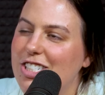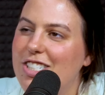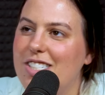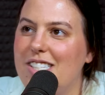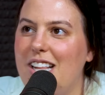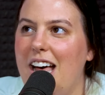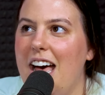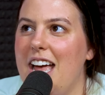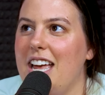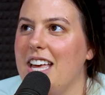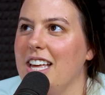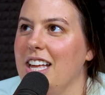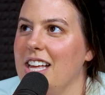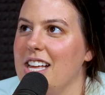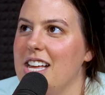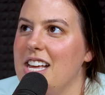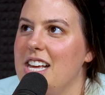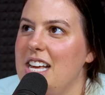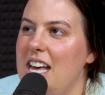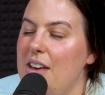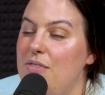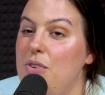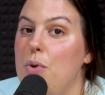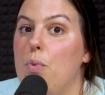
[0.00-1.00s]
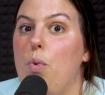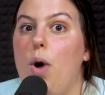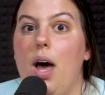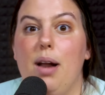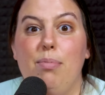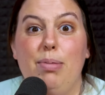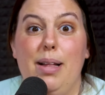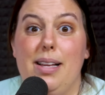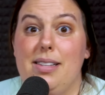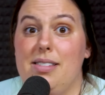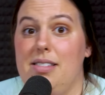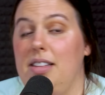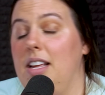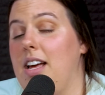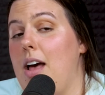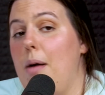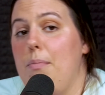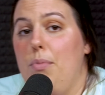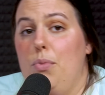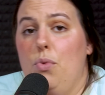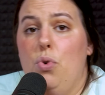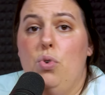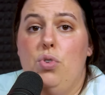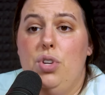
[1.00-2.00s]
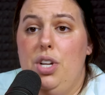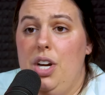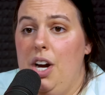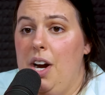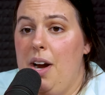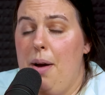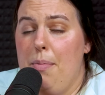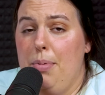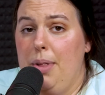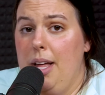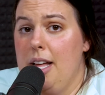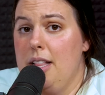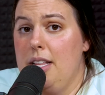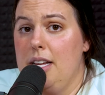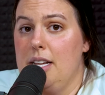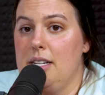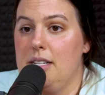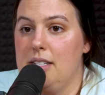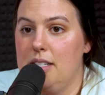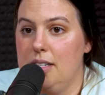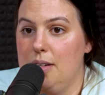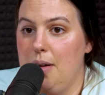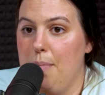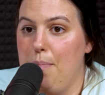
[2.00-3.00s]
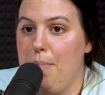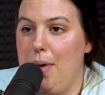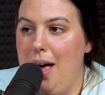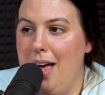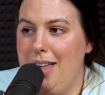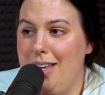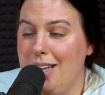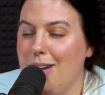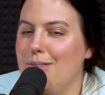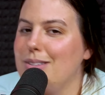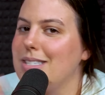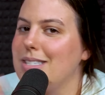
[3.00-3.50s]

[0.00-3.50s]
Just like. If you want to play something, I'm cool to hear your playlist, but, you